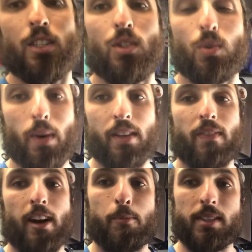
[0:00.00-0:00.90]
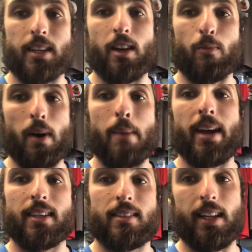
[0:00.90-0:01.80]
25% of my
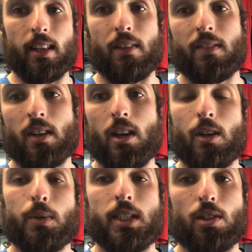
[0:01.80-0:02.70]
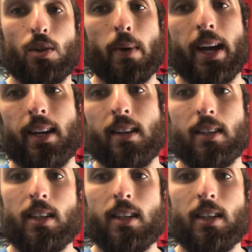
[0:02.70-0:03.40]
max deadlift, which is 280.